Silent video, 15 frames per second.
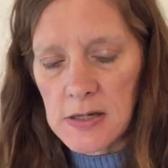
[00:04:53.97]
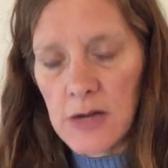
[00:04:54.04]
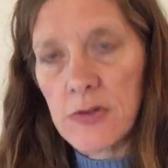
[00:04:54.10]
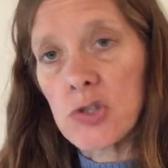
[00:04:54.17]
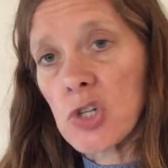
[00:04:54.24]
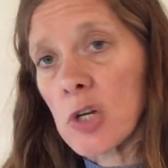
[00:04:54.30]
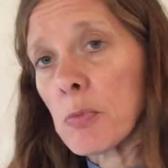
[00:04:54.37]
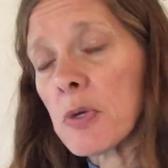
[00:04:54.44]
Now
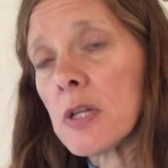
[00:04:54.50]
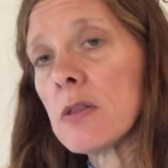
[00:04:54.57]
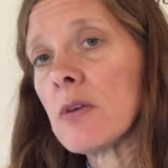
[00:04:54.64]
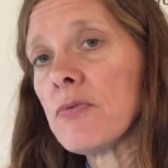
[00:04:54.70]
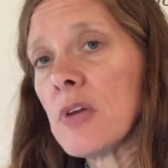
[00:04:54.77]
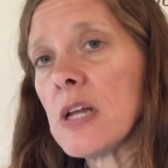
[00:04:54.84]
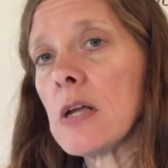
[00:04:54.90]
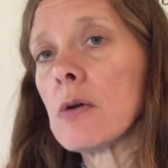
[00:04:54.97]
the gentleman in the
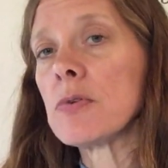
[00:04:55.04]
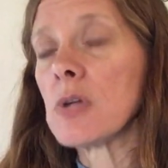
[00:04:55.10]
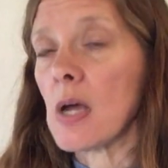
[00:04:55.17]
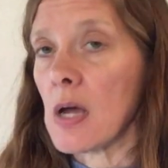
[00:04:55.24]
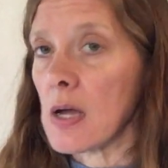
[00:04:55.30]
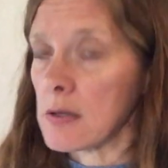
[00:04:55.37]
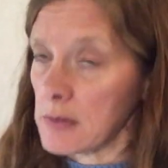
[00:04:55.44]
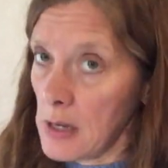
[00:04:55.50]
video,
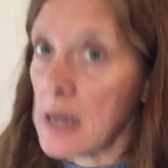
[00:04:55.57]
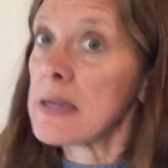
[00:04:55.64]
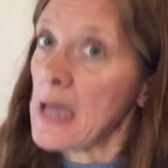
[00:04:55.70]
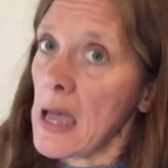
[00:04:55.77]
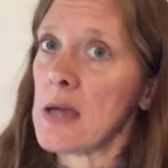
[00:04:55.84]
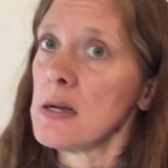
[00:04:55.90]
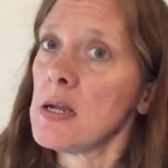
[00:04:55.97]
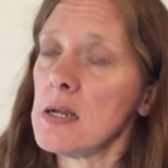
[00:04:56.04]
again,